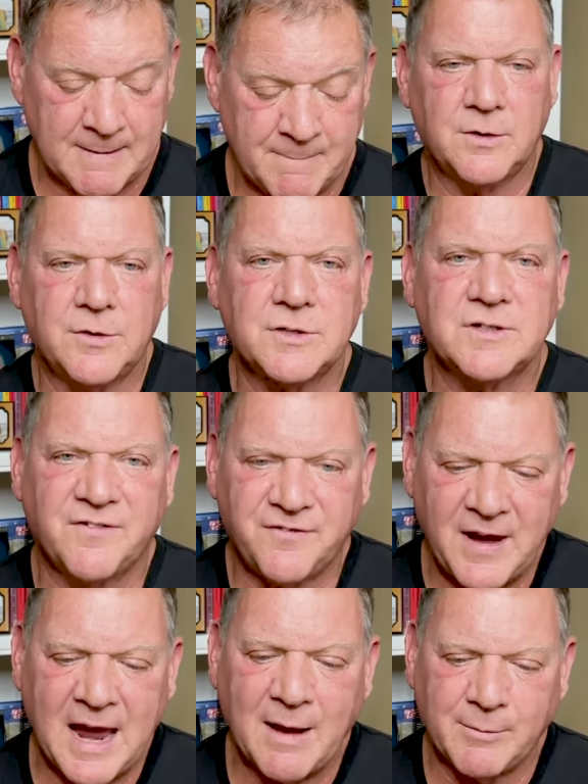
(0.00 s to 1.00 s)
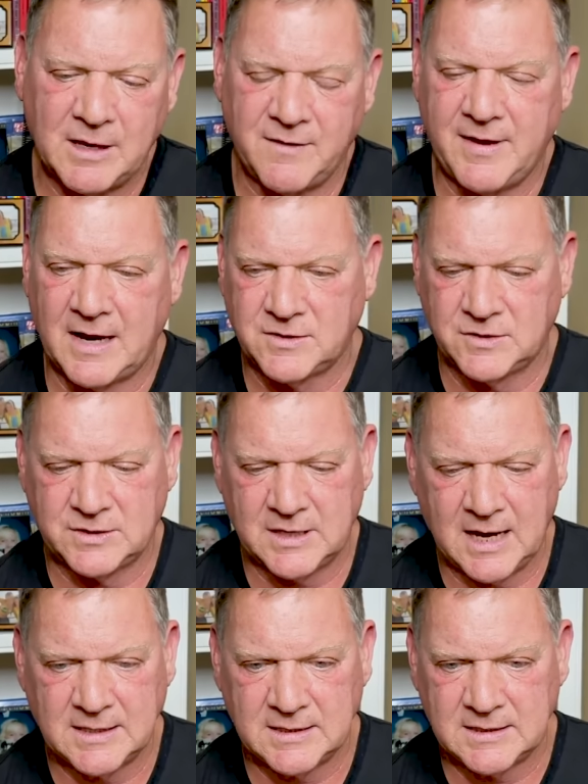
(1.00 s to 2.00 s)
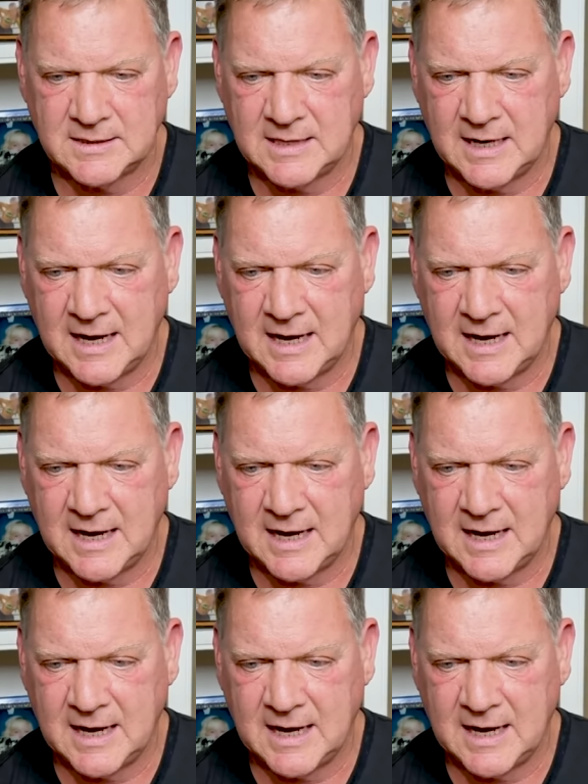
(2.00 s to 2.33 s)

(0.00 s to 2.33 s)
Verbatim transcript: There's a family of exercises that